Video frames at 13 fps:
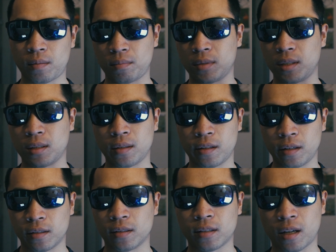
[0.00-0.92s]
I mean,
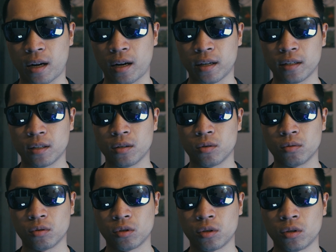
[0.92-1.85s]
things that I
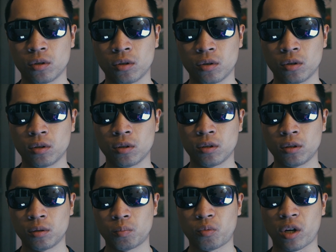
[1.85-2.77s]
don't
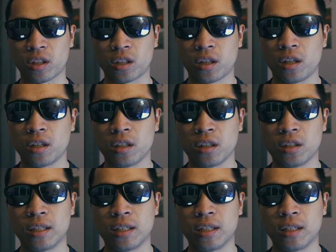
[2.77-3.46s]
practically